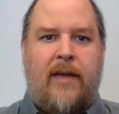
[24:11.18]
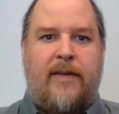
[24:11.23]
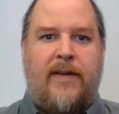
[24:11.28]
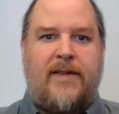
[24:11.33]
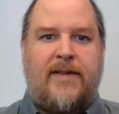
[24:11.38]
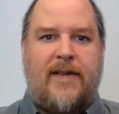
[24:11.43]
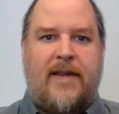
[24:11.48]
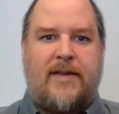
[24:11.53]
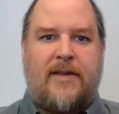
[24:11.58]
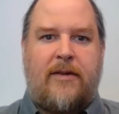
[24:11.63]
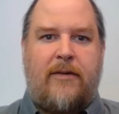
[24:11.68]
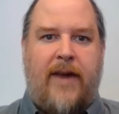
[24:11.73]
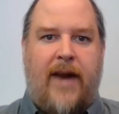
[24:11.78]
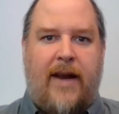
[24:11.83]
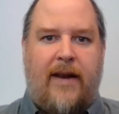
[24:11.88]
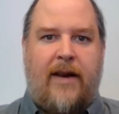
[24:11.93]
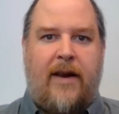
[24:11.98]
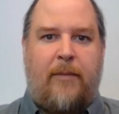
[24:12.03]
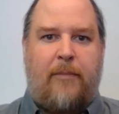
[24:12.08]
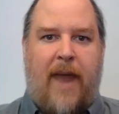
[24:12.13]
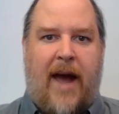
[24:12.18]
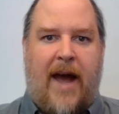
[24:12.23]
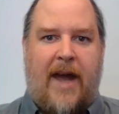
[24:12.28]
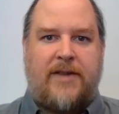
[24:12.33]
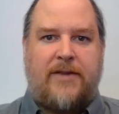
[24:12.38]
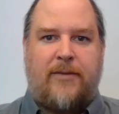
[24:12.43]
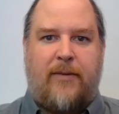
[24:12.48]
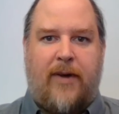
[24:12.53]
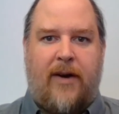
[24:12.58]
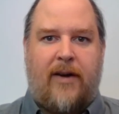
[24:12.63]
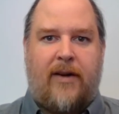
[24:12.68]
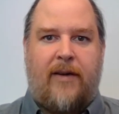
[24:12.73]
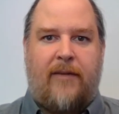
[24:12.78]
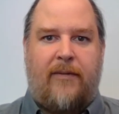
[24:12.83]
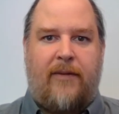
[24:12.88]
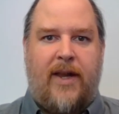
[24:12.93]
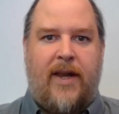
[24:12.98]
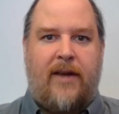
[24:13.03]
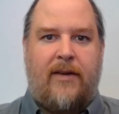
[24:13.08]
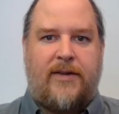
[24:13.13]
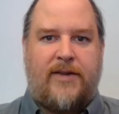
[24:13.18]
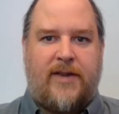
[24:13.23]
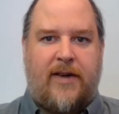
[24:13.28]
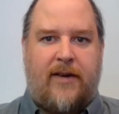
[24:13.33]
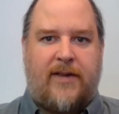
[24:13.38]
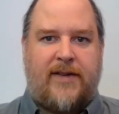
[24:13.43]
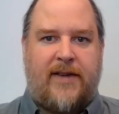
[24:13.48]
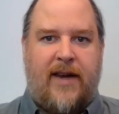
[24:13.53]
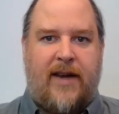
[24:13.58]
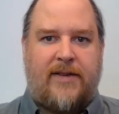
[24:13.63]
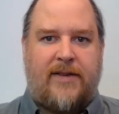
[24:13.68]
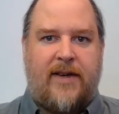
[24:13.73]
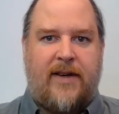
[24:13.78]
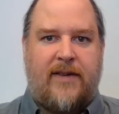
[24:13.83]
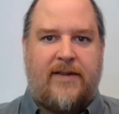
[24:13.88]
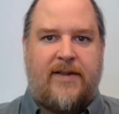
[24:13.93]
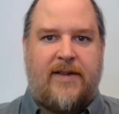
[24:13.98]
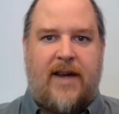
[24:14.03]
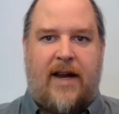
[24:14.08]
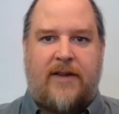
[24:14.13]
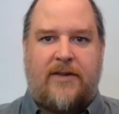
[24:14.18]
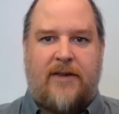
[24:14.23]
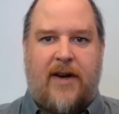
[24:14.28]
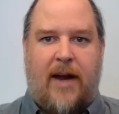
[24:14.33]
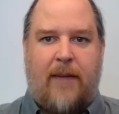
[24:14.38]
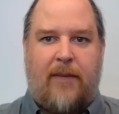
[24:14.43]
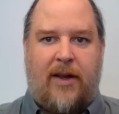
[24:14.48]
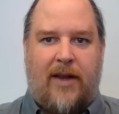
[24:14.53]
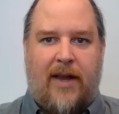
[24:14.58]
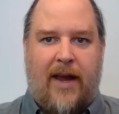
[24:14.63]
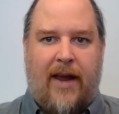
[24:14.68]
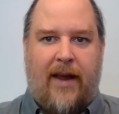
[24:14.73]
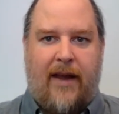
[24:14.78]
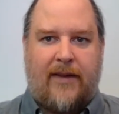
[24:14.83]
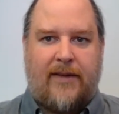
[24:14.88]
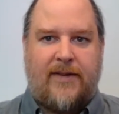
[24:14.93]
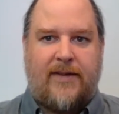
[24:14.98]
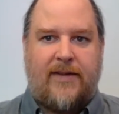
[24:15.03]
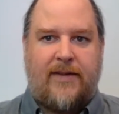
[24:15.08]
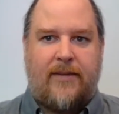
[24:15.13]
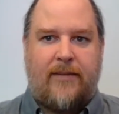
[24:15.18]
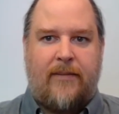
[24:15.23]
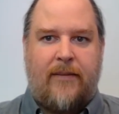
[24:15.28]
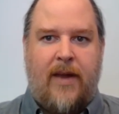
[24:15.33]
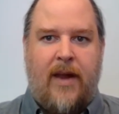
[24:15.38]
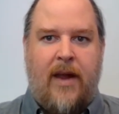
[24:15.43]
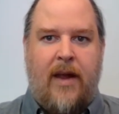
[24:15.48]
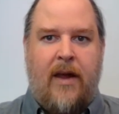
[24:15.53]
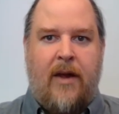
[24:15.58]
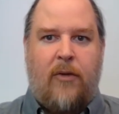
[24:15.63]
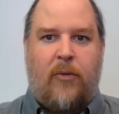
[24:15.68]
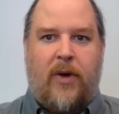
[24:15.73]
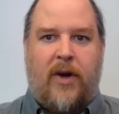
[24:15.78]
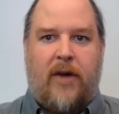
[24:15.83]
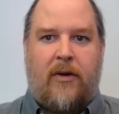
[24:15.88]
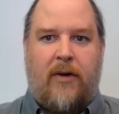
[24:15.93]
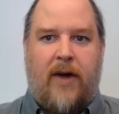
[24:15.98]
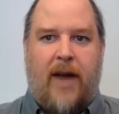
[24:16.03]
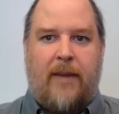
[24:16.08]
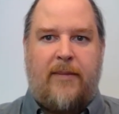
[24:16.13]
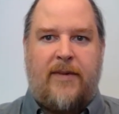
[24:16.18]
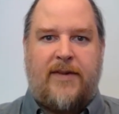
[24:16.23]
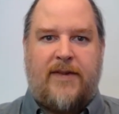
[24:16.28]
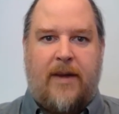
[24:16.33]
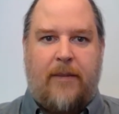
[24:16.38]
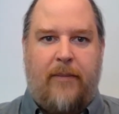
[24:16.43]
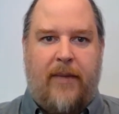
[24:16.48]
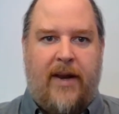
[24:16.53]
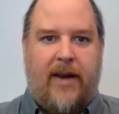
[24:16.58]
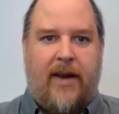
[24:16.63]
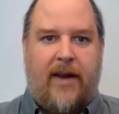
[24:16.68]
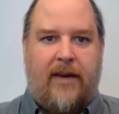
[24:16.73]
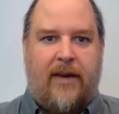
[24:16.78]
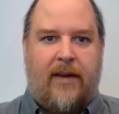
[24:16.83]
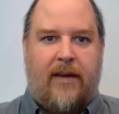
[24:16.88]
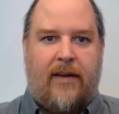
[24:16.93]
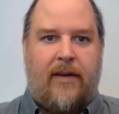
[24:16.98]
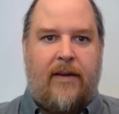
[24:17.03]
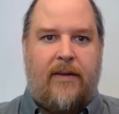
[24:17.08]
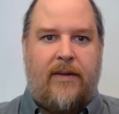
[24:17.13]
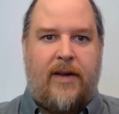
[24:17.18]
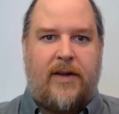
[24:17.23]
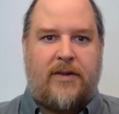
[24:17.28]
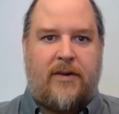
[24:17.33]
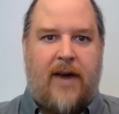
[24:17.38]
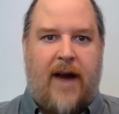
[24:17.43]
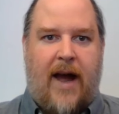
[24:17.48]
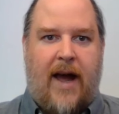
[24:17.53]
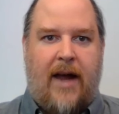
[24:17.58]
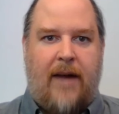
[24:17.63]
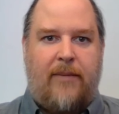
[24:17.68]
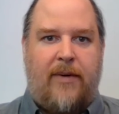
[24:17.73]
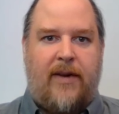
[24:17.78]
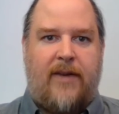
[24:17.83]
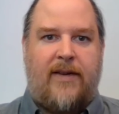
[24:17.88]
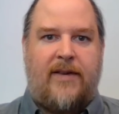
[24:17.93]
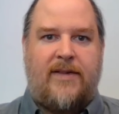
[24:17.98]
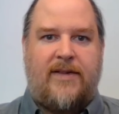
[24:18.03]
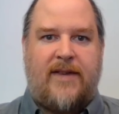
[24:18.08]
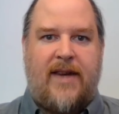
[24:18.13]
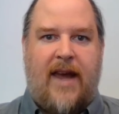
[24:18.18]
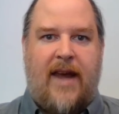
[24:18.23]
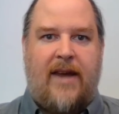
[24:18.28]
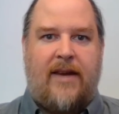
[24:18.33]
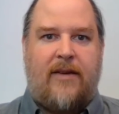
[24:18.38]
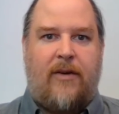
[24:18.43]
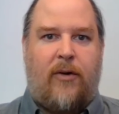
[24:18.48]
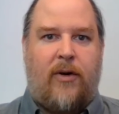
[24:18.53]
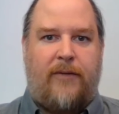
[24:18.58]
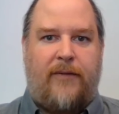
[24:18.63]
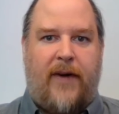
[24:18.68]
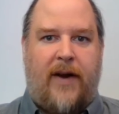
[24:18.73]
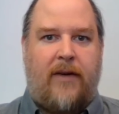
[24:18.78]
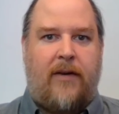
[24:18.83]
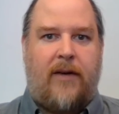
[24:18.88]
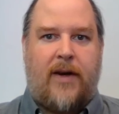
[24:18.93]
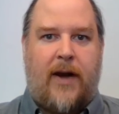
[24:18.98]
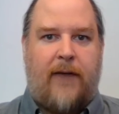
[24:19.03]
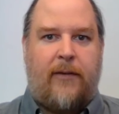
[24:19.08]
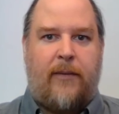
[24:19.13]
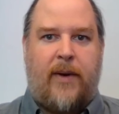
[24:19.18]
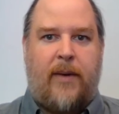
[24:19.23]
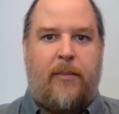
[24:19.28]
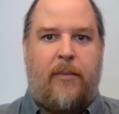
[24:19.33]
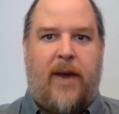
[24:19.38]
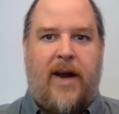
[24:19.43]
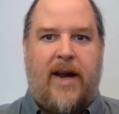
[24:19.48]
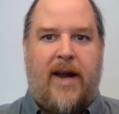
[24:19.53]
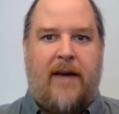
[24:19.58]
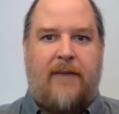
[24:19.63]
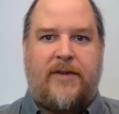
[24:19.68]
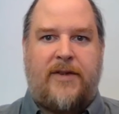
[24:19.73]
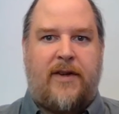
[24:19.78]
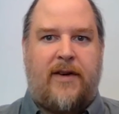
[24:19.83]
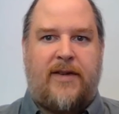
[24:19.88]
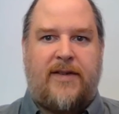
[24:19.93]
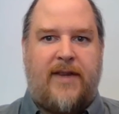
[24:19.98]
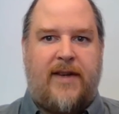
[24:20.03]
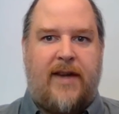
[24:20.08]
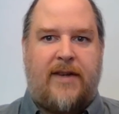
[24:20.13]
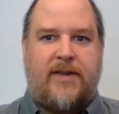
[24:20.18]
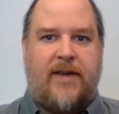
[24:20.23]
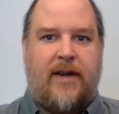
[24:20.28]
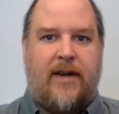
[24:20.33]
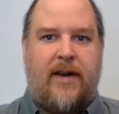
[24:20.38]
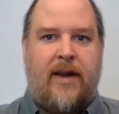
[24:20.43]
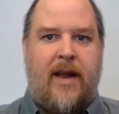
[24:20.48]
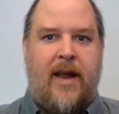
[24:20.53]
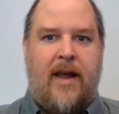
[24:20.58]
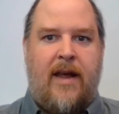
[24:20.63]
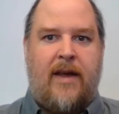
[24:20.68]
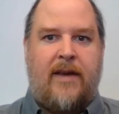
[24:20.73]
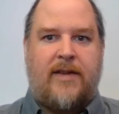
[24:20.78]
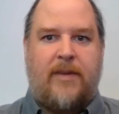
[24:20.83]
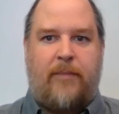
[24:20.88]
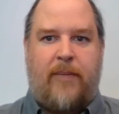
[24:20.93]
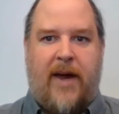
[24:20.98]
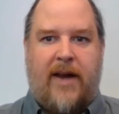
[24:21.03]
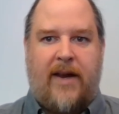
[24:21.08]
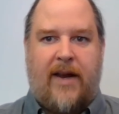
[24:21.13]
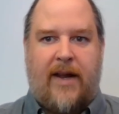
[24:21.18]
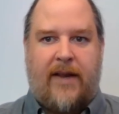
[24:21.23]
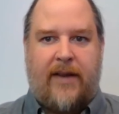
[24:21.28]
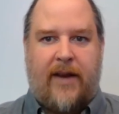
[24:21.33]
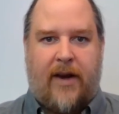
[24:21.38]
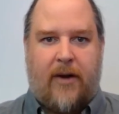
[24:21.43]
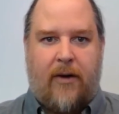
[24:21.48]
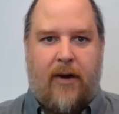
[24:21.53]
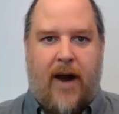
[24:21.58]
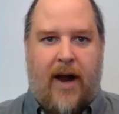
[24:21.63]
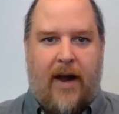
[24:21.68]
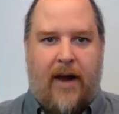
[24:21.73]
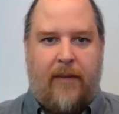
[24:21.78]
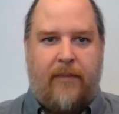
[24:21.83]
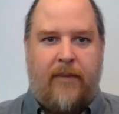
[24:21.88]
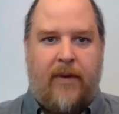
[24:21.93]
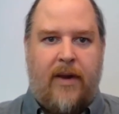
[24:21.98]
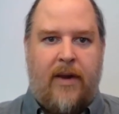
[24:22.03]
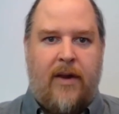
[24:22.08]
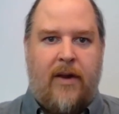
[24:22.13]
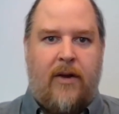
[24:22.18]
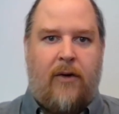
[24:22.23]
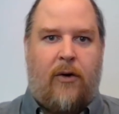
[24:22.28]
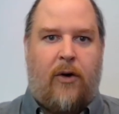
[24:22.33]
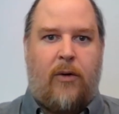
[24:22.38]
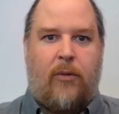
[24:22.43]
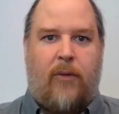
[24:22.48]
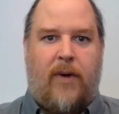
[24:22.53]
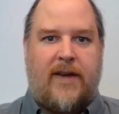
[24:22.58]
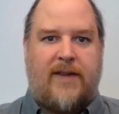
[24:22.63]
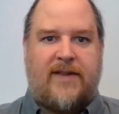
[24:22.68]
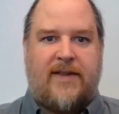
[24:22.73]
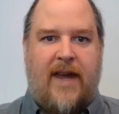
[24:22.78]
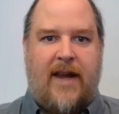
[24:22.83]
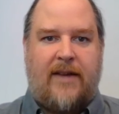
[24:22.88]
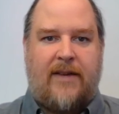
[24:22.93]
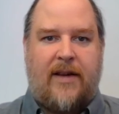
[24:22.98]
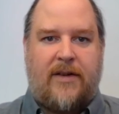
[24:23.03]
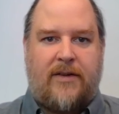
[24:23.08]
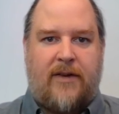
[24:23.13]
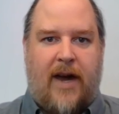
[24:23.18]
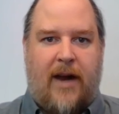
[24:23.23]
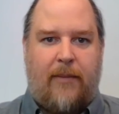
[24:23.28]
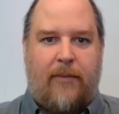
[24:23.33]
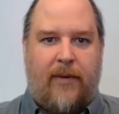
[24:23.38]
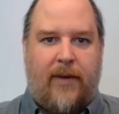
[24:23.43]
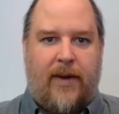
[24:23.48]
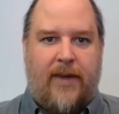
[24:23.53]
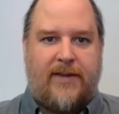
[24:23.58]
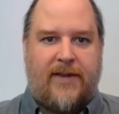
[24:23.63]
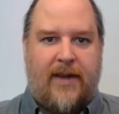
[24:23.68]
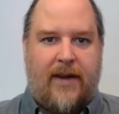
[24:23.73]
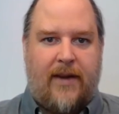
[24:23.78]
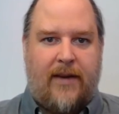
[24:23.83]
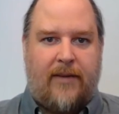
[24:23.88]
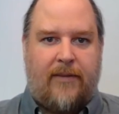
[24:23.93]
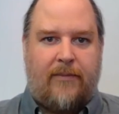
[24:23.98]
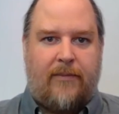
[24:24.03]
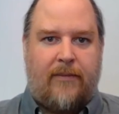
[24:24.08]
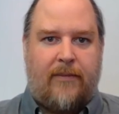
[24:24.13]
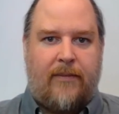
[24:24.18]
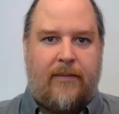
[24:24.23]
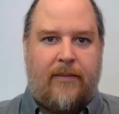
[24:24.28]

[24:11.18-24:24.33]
This has created a patchwork of legal jurisdictions on tribal lands. When a crime is committed, the tribe, state, or federal government might have jurisdiction depending on the crime or what state the tribe is in.